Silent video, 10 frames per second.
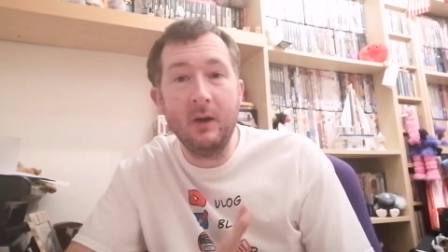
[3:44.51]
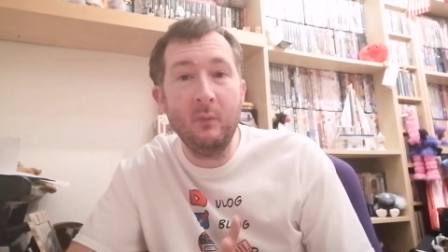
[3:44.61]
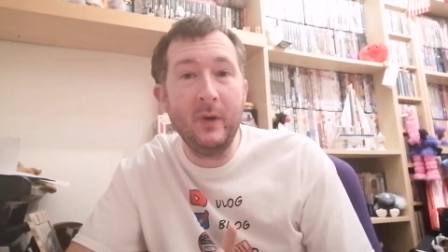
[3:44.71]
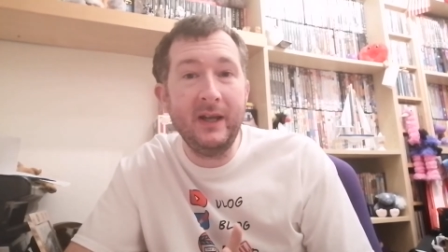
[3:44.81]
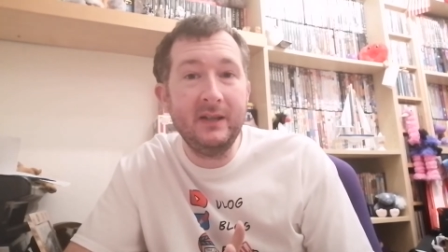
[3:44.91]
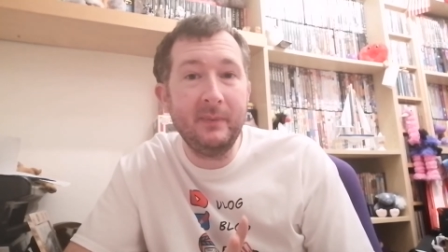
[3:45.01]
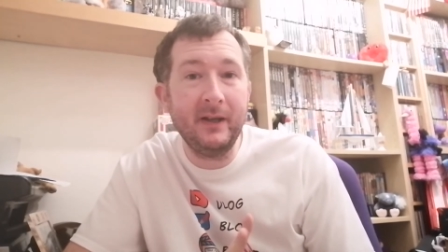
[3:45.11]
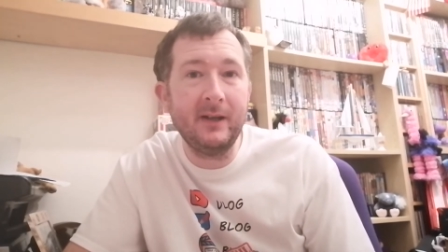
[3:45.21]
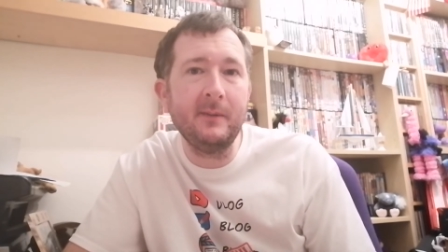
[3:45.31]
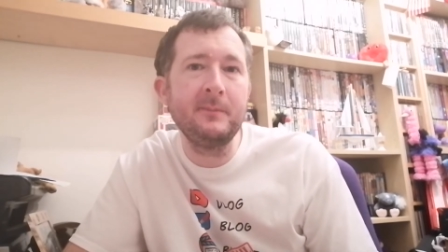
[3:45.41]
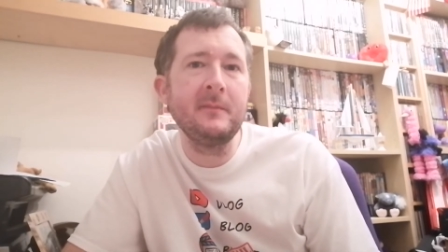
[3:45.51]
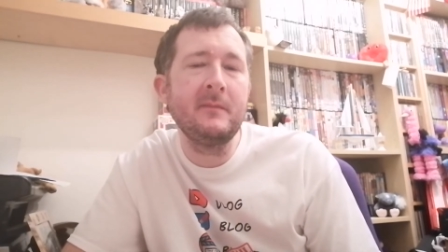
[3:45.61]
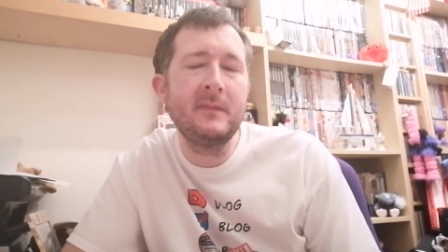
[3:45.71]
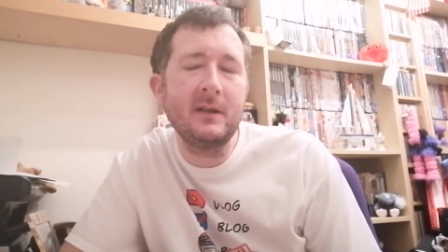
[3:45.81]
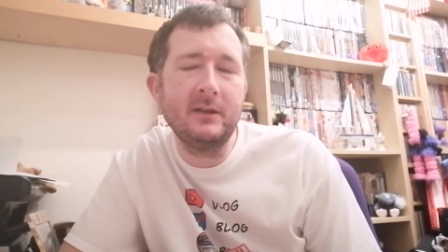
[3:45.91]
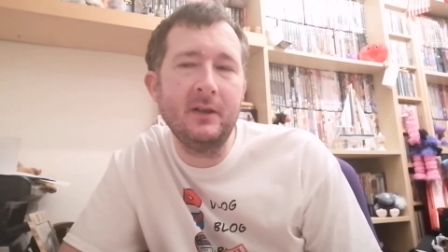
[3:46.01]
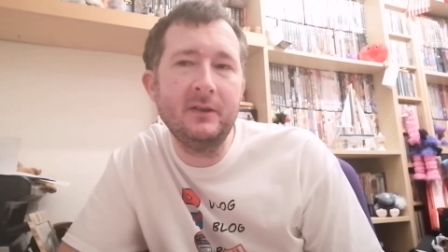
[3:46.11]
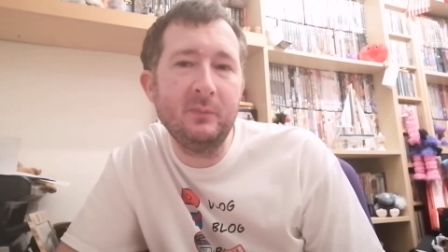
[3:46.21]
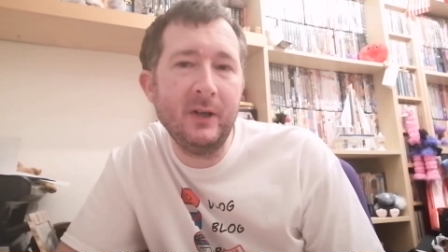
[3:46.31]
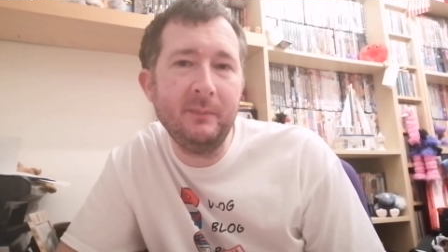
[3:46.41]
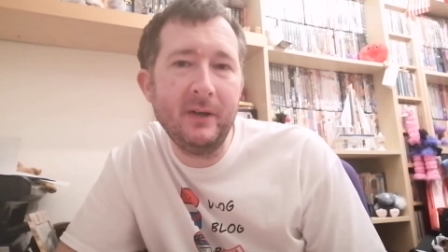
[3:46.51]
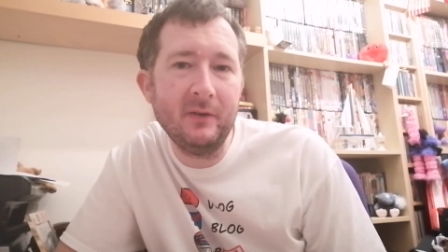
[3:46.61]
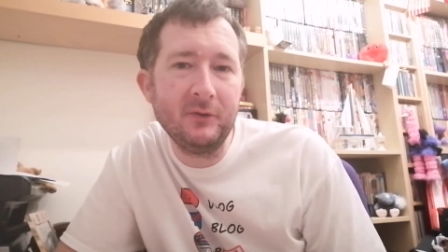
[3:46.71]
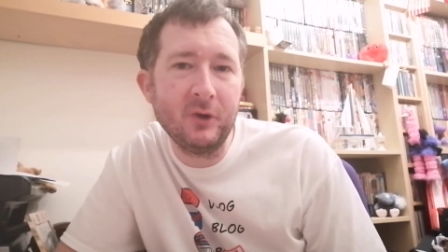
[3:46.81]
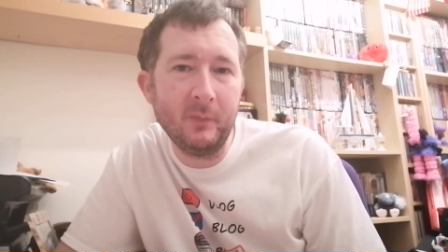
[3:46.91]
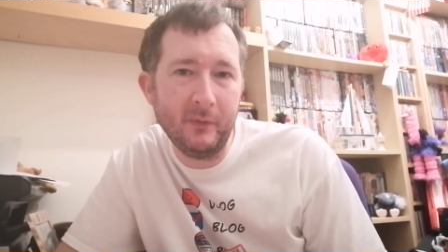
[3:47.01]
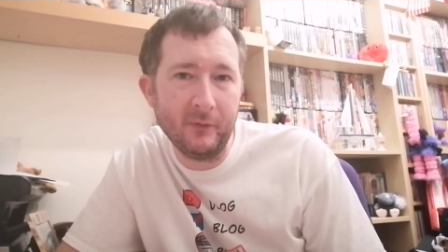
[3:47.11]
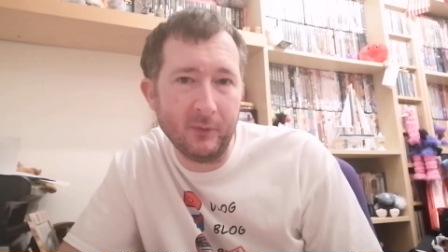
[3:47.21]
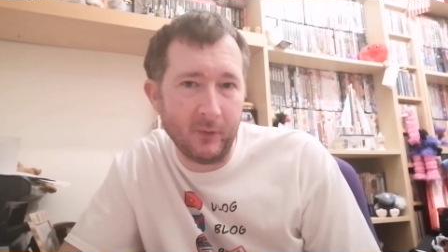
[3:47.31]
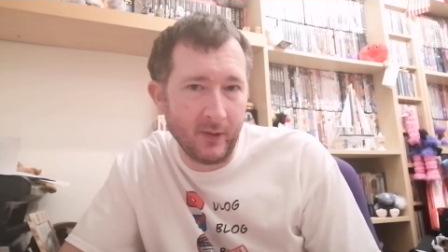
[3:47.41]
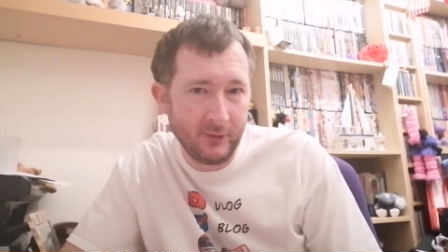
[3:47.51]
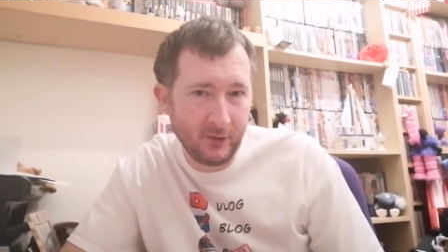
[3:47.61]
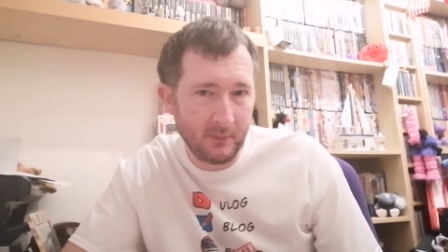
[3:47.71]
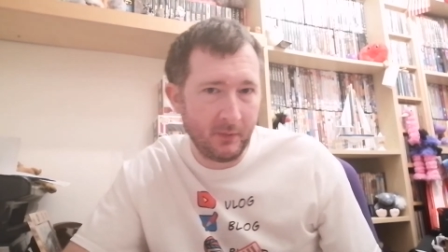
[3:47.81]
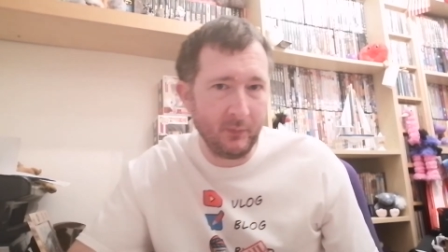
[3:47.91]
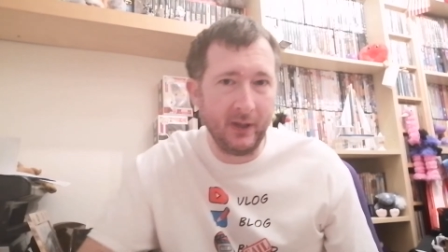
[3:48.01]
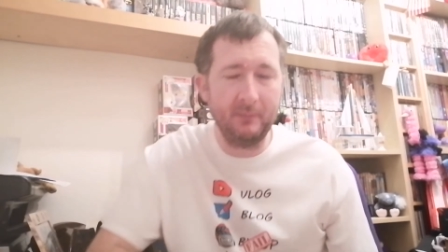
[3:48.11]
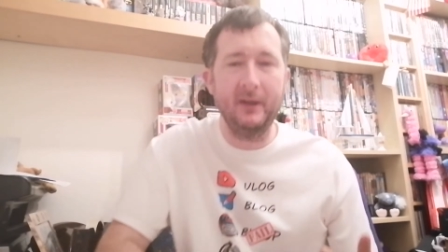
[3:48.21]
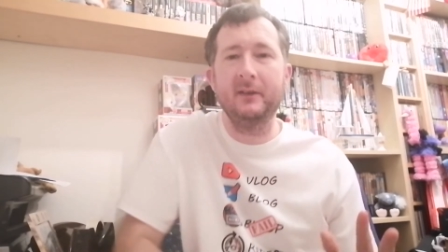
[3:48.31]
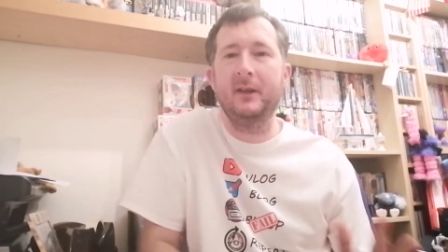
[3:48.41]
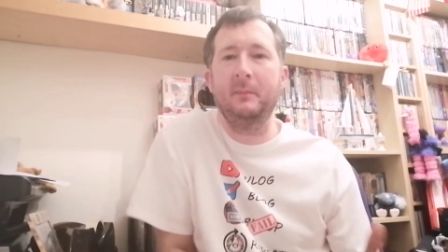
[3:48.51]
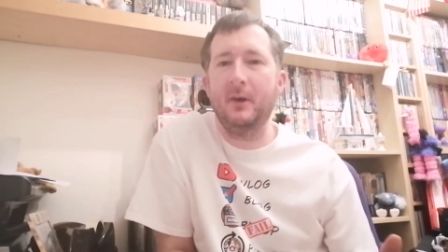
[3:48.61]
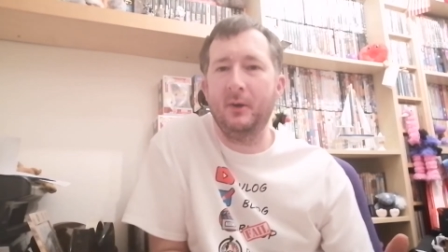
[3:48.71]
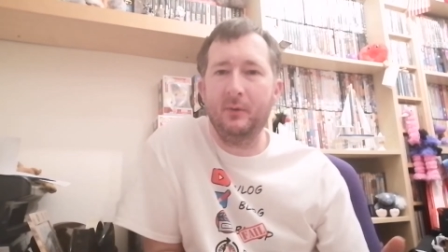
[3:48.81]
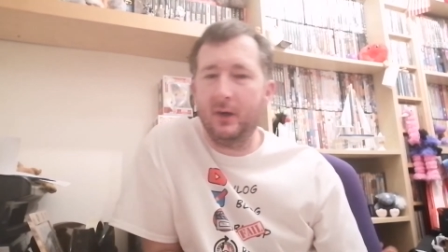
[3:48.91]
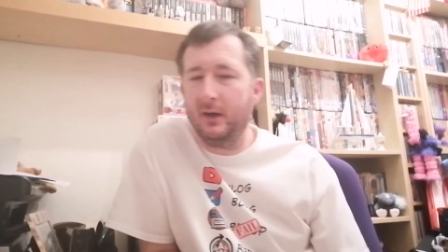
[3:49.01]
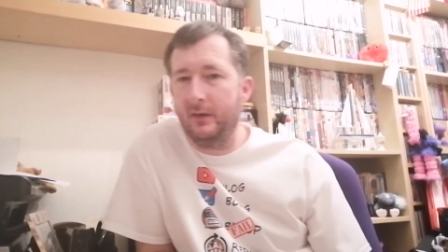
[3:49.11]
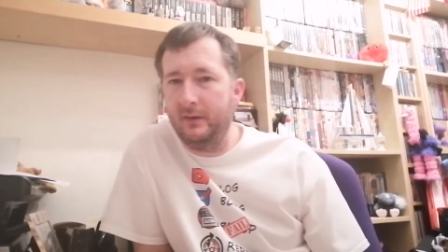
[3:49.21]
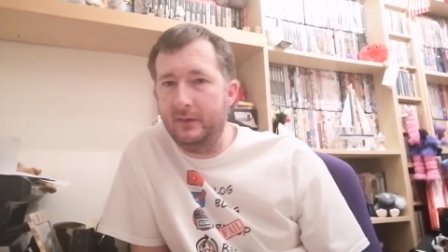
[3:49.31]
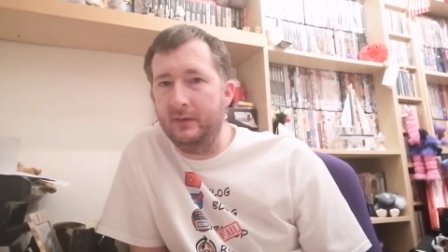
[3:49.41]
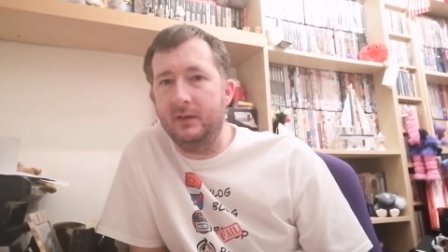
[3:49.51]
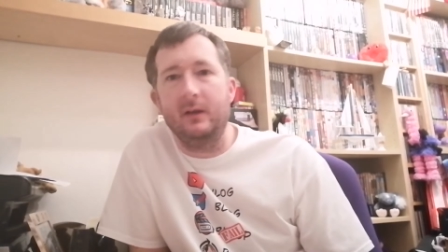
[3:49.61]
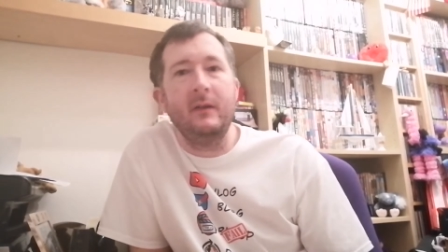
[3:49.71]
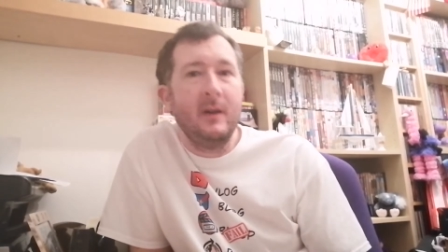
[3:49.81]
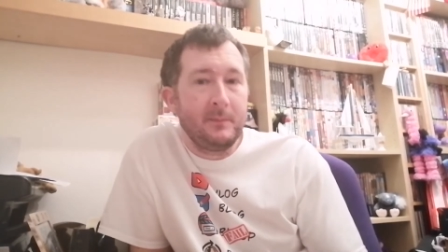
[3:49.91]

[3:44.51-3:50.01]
A wheat beer. So it's a wheat beer I've tried before. I do like my wheat beers, I like my Hoegaardens and stuff,